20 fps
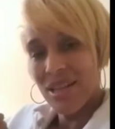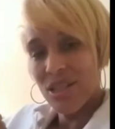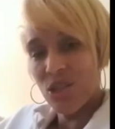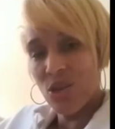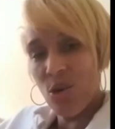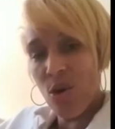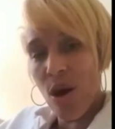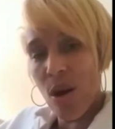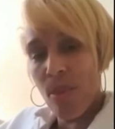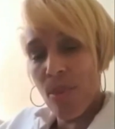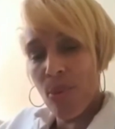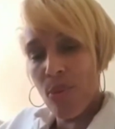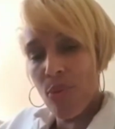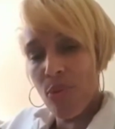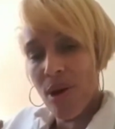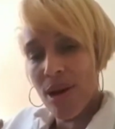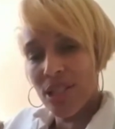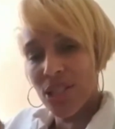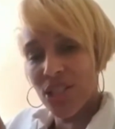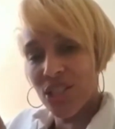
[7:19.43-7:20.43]
To our
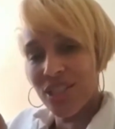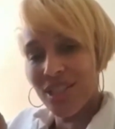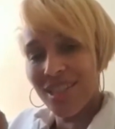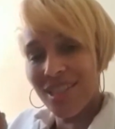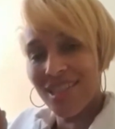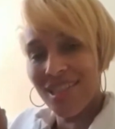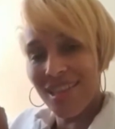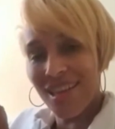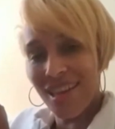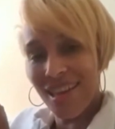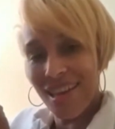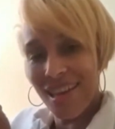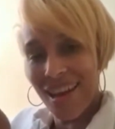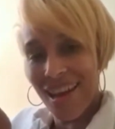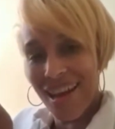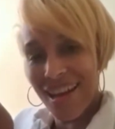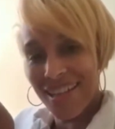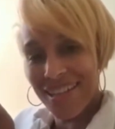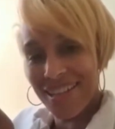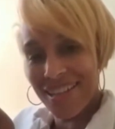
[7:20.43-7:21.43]
precious
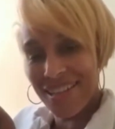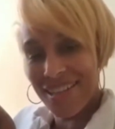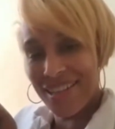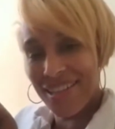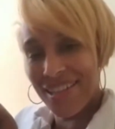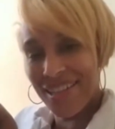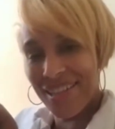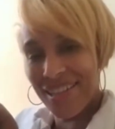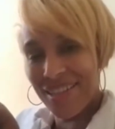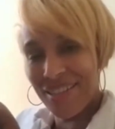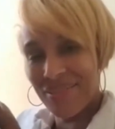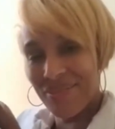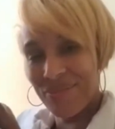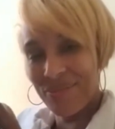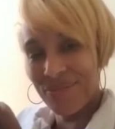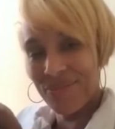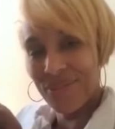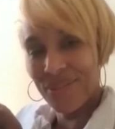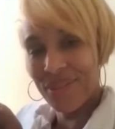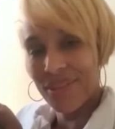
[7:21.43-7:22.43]
Alexis.
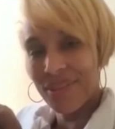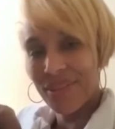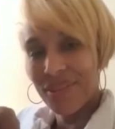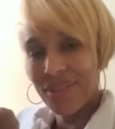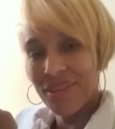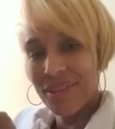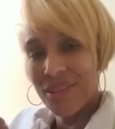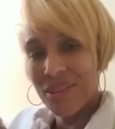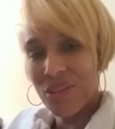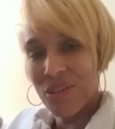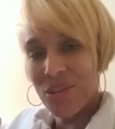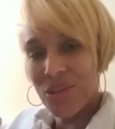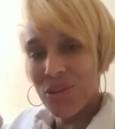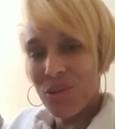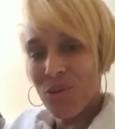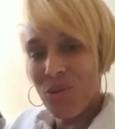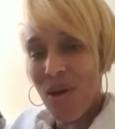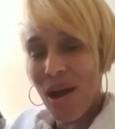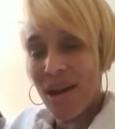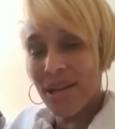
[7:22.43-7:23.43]

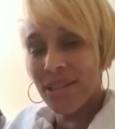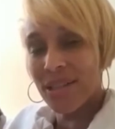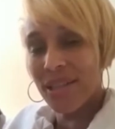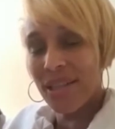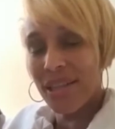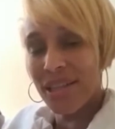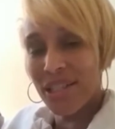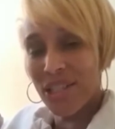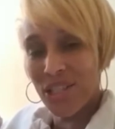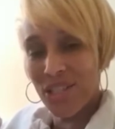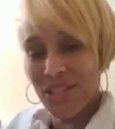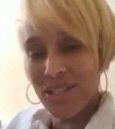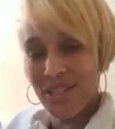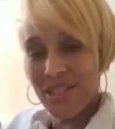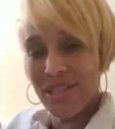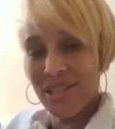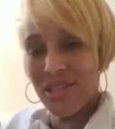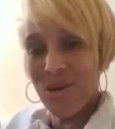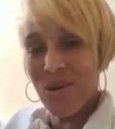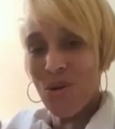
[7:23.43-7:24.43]

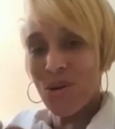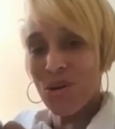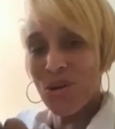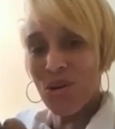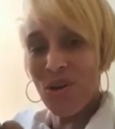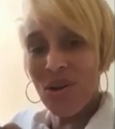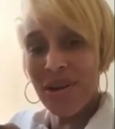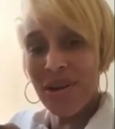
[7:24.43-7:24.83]
Congratulations on your